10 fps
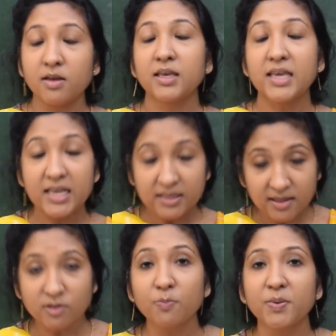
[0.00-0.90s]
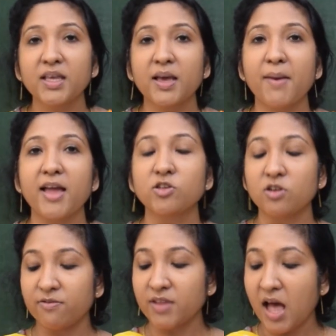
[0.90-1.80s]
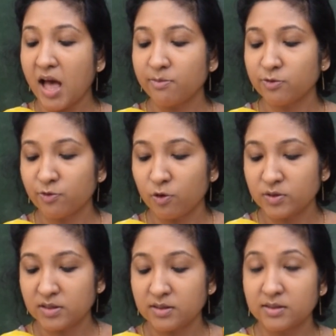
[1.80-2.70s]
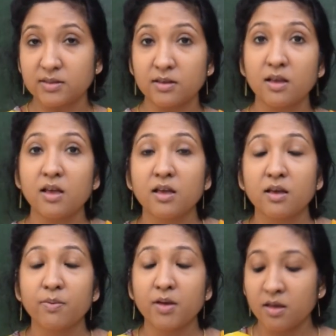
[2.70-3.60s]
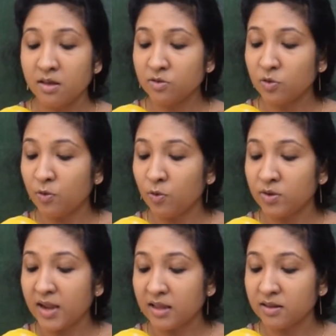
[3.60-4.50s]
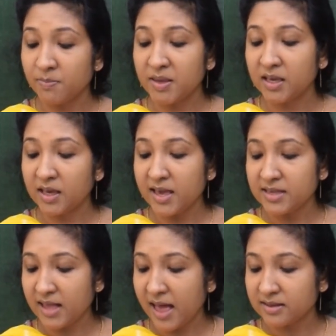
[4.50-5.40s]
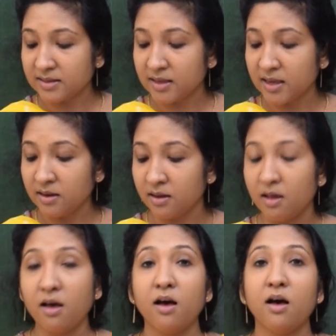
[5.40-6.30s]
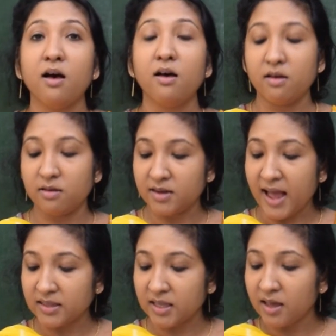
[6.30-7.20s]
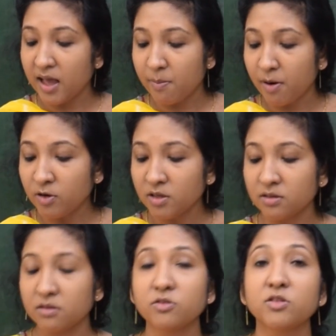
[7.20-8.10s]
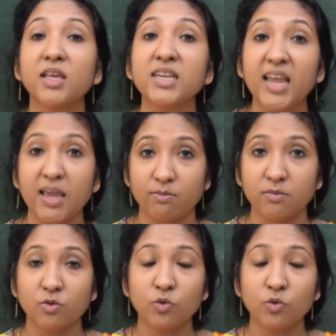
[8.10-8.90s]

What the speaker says: He is the supreme commander of the armed forces. So Mihika is asking Radhika about the name.